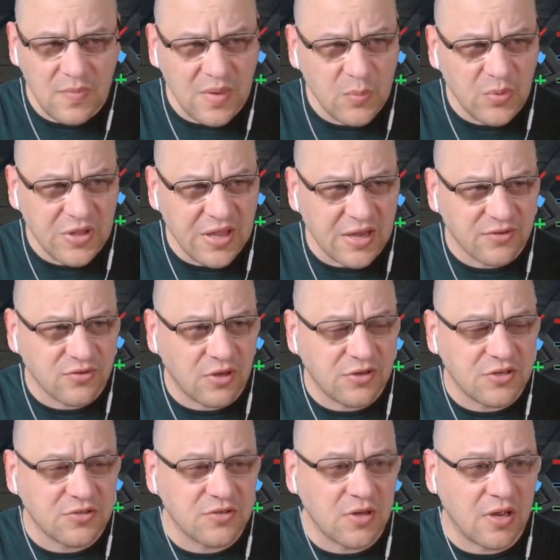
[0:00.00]
but yeah, so
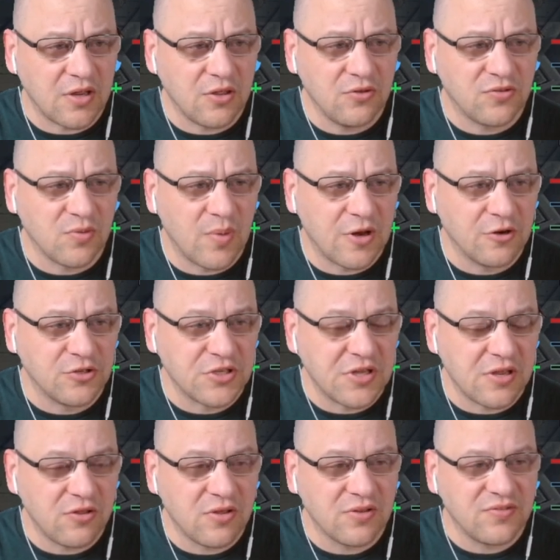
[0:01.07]
I use some energy.
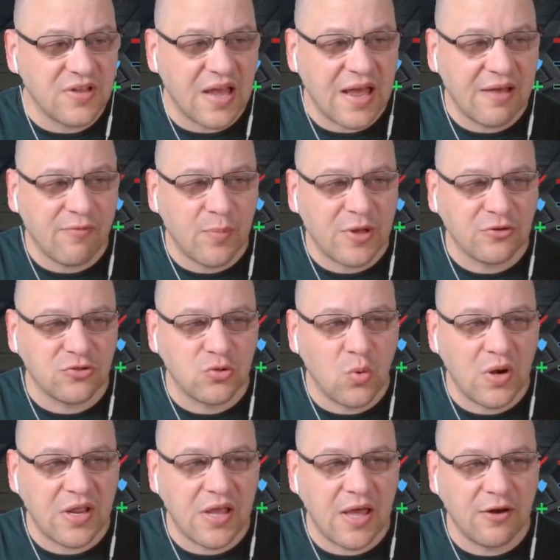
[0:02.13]
You can see I have about
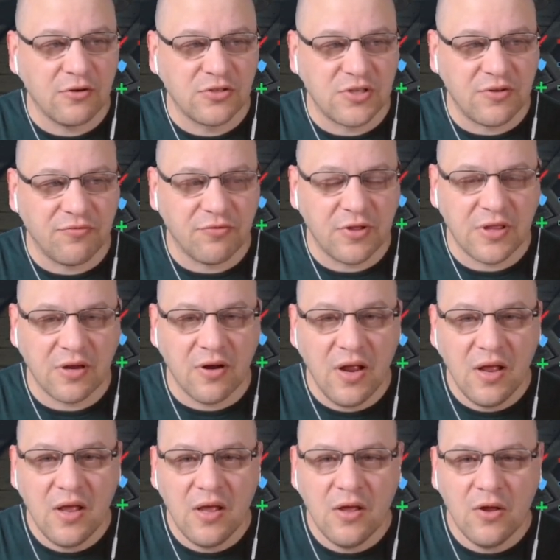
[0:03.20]
20 energy free there.
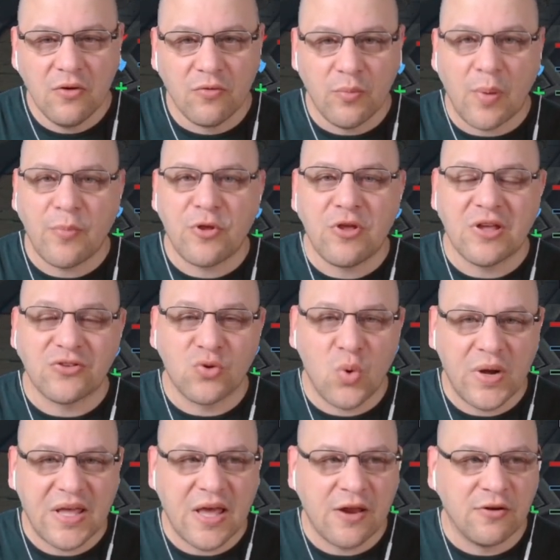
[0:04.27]
Remember, you get
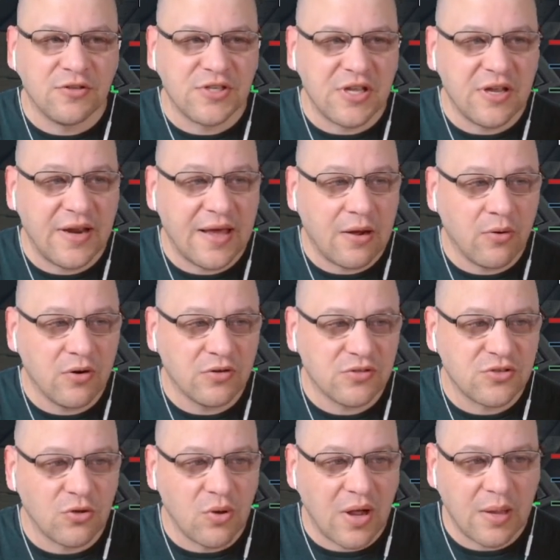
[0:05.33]
20 energy an hour,
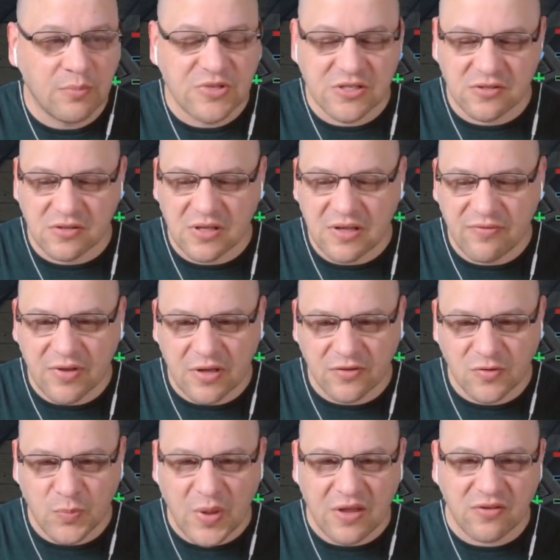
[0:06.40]
so I'm just leaving a
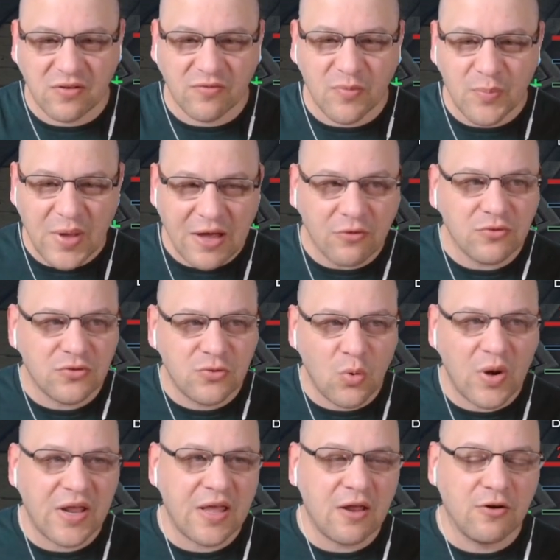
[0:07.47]
space of about
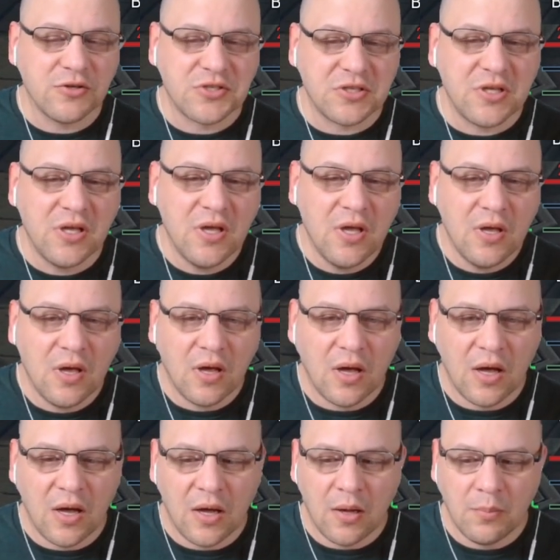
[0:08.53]
20 energy
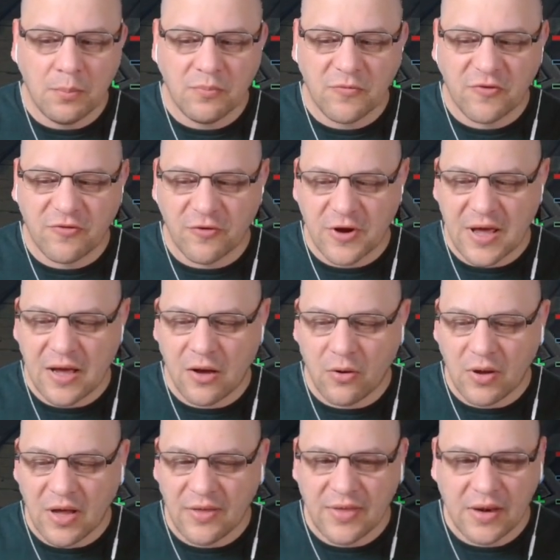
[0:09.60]
for now,
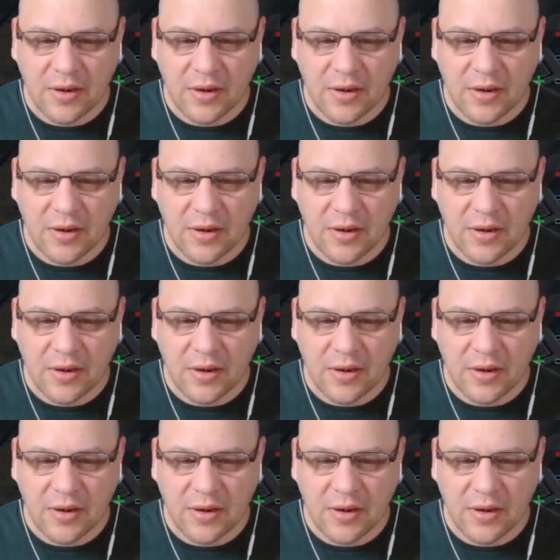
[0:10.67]
and then